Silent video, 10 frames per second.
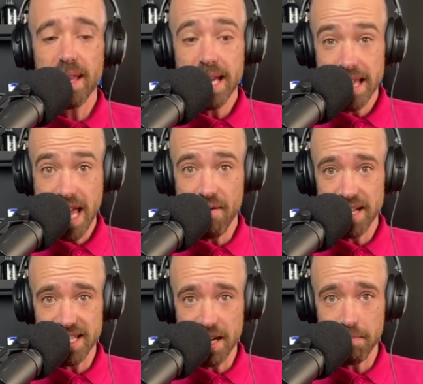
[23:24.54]
They're a
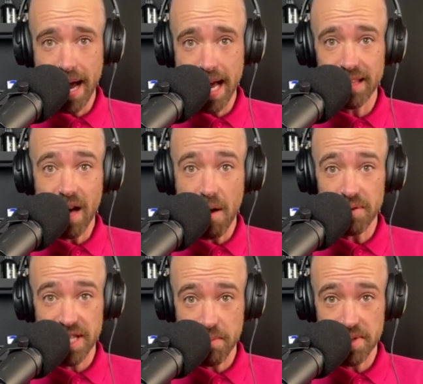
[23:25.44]
sick band. I've
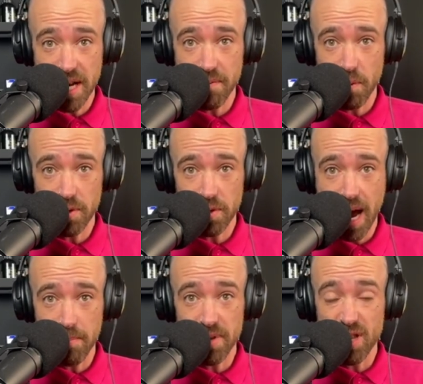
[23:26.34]
seen them several
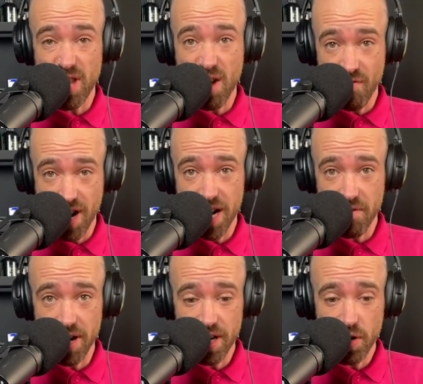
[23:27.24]
times. They're really,
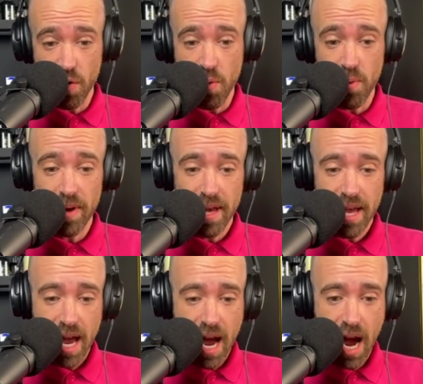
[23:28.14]
really cool.
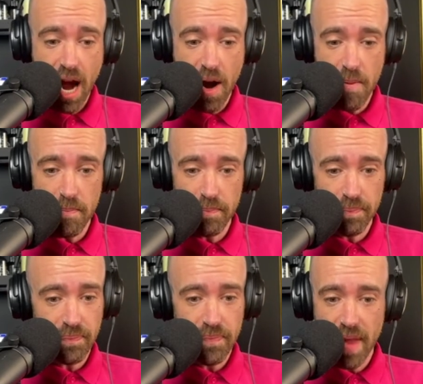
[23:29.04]
I
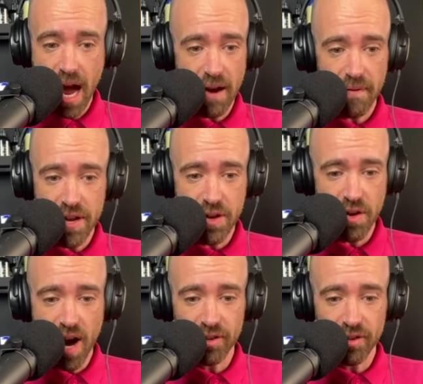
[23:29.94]
think you
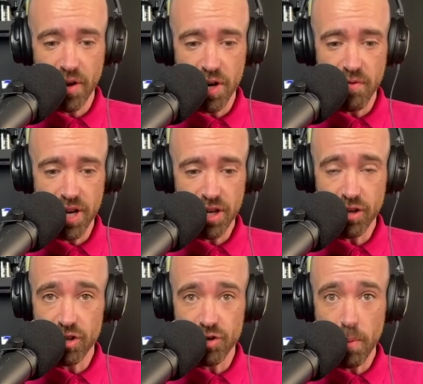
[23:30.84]
guys are doing a really
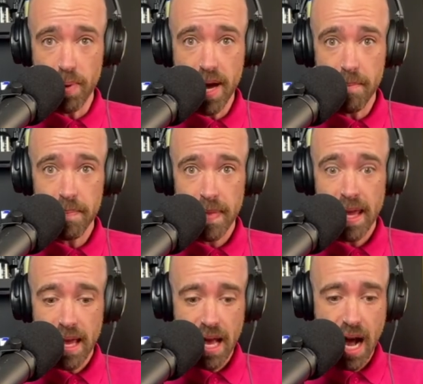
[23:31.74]
good job here.
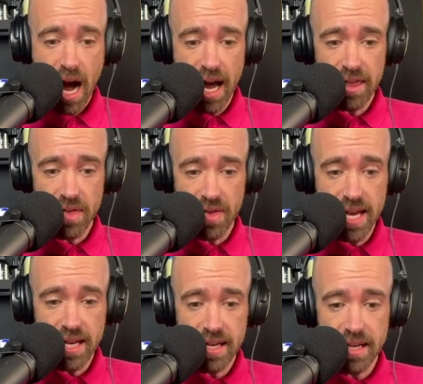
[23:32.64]
I
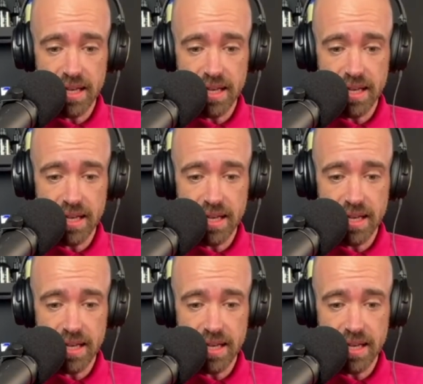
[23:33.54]
think